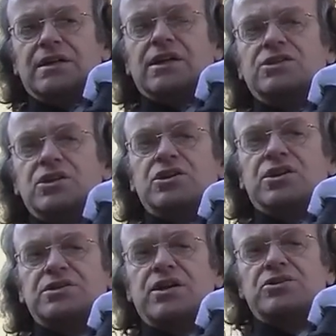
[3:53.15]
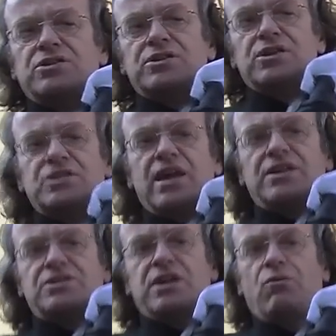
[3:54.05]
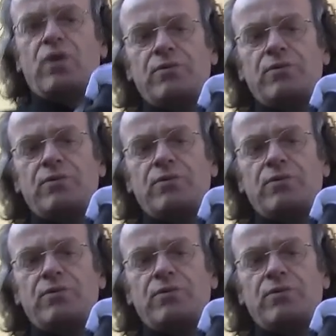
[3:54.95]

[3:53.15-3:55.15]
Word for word: When the Crown annulled this treaty